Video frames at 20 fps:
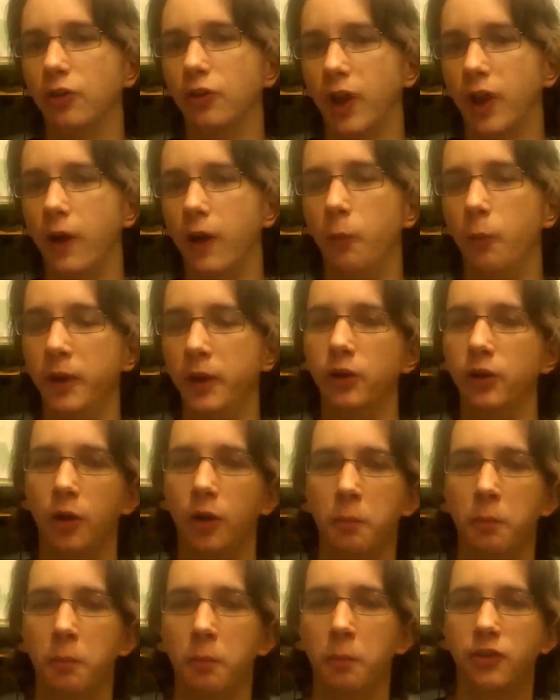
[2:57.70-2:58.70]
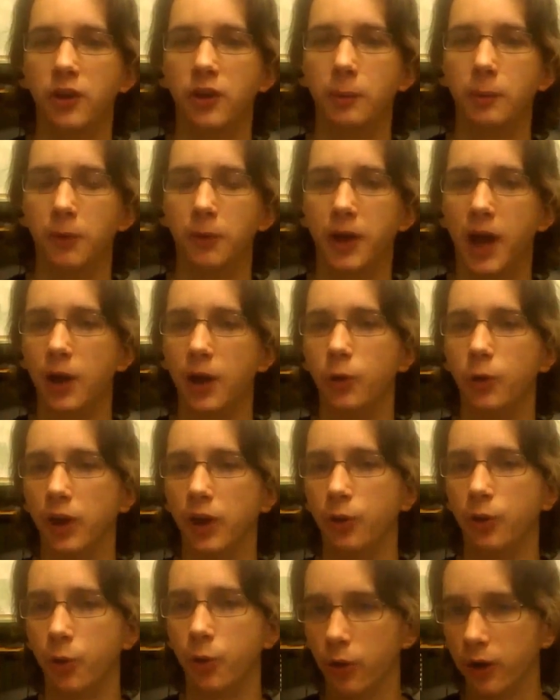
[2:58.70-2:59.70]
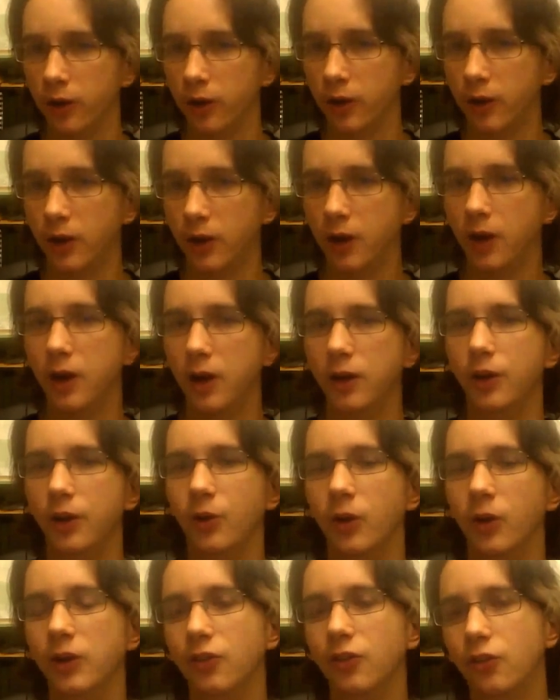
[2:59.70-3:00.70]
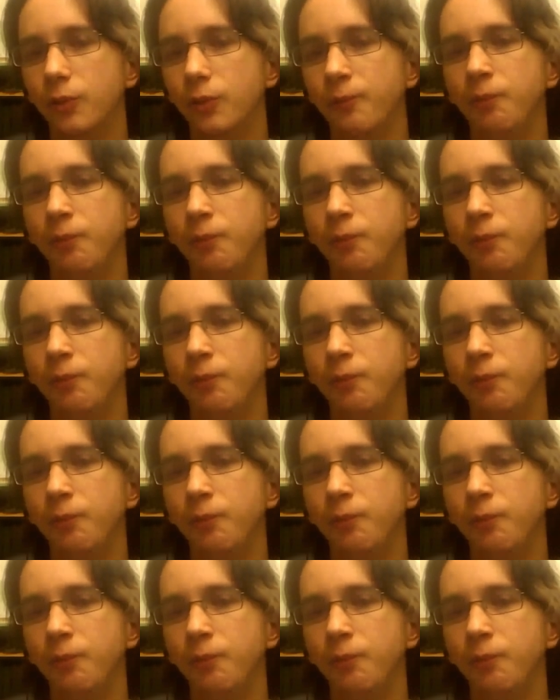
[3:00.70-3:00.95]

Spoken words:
title being done by the same guy who did Korra. It's